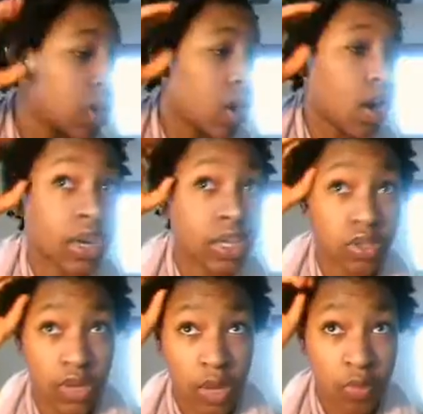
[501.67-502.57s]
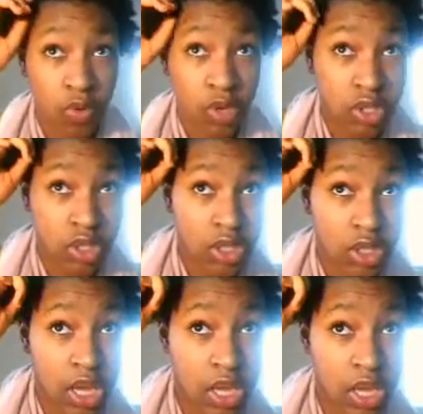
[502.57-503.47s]
Alright, so now I'm going to just
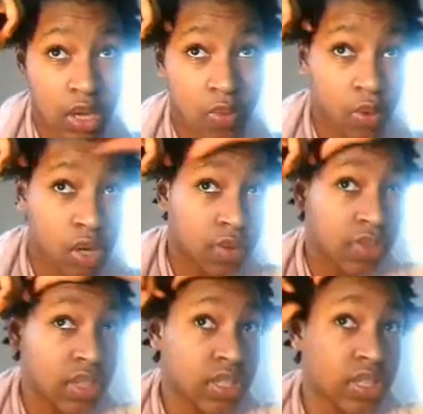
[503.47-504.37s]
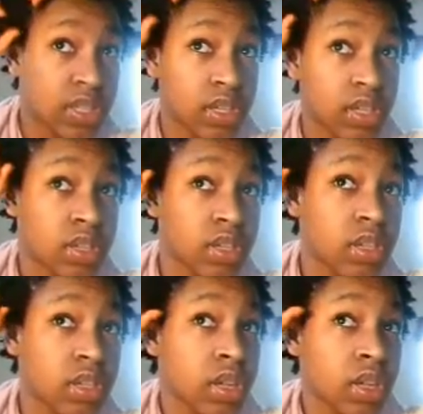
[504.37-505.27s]
take one of these
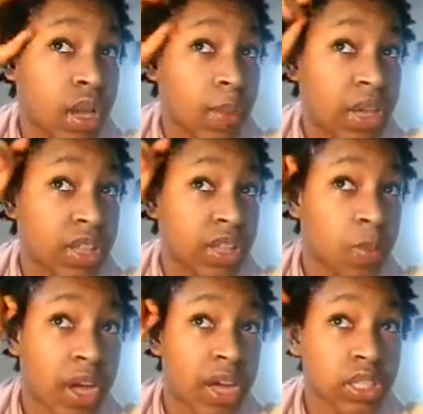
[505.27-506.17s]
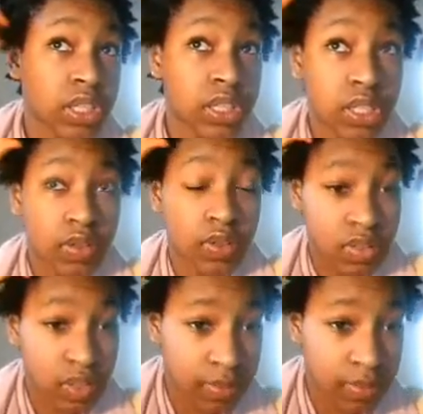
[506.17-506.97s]
and make a little box. See?